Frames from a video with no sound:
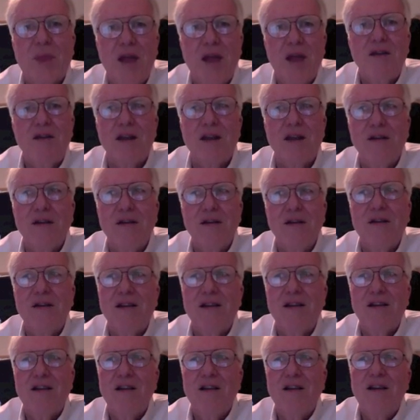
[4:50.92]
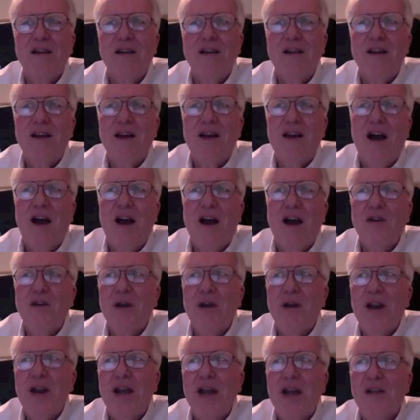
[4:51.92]
Okay. Are
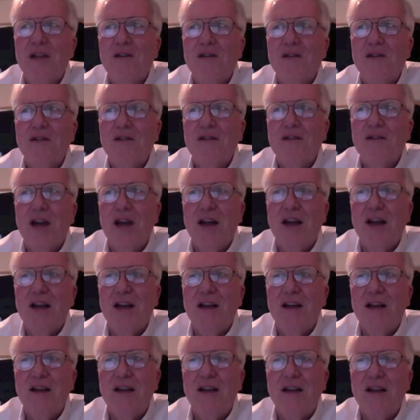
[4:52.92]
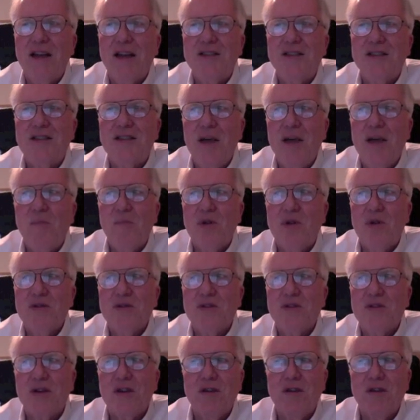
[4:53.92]
there any other
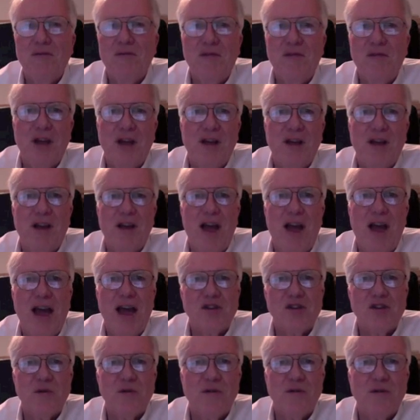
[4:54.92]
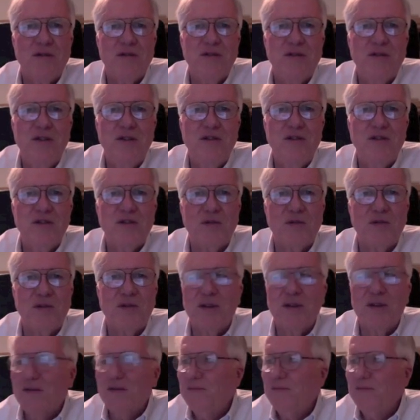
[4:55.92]
examples of actual use,
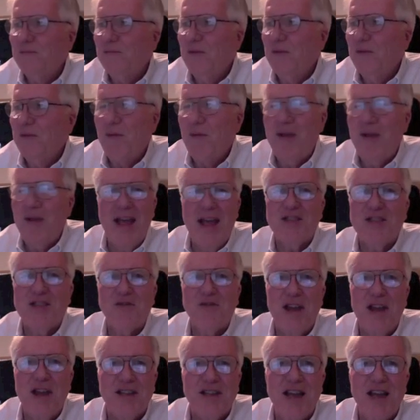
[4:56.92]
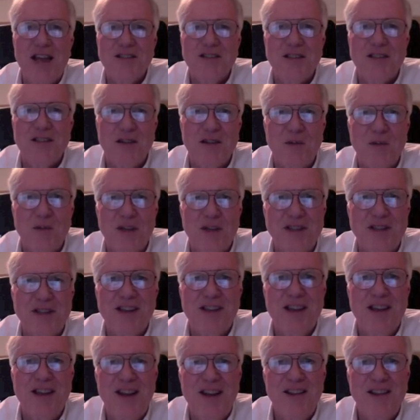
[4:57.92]
or I mean that's fantastic, but
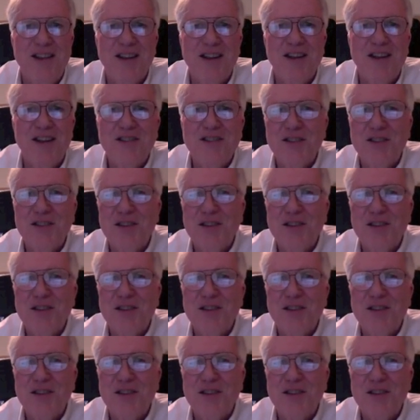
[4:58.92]
anything else?